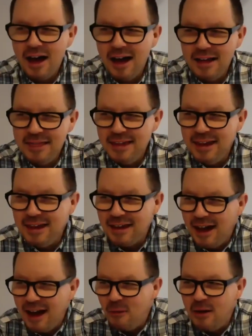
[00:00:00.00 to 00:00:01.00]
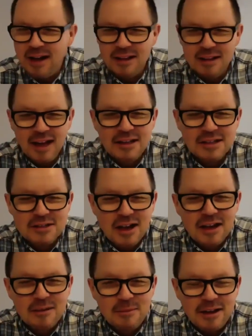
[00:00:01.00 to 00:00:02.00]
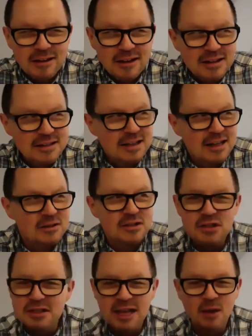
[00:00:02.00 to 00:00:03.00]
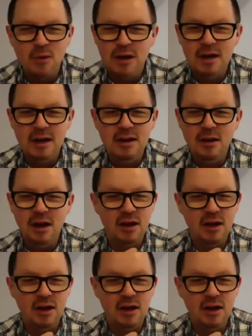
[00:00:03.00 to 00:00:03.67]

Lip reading: I think what I'd like to talk about is just like when